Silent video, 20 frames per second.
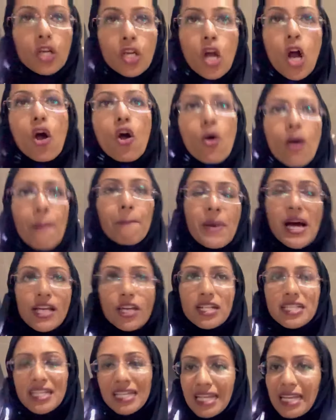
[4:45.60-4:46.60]
Go and buy your
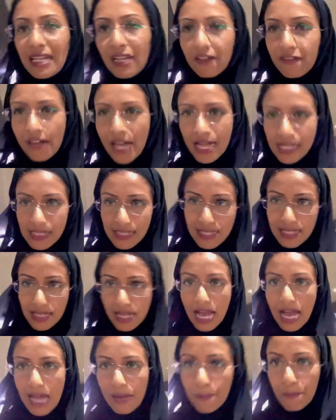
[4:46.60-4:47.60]
ticket in advance,
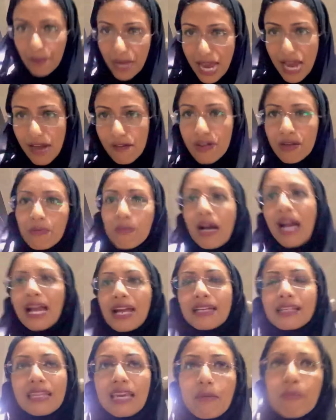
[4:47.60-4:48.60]
and bear in
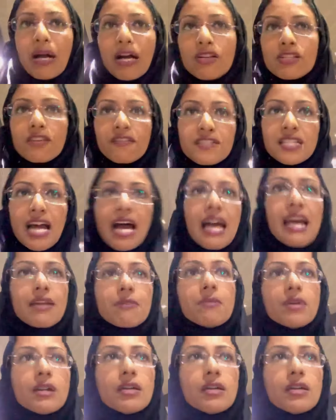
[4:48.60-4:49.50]
mind the amount of time